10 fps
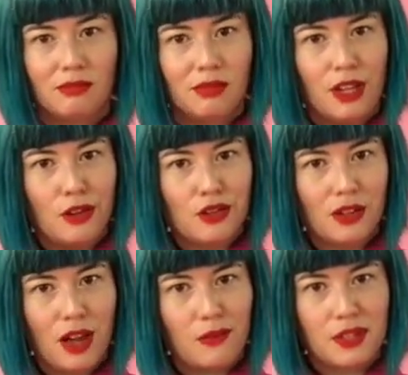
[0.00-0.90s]
You should
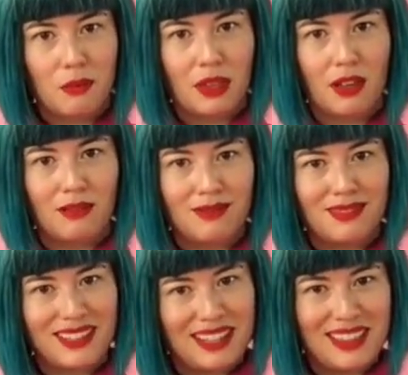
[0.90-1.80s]
have something
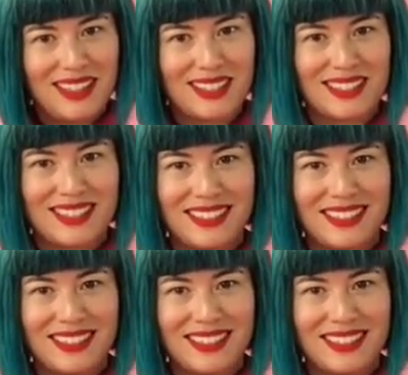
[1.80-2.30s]
like this.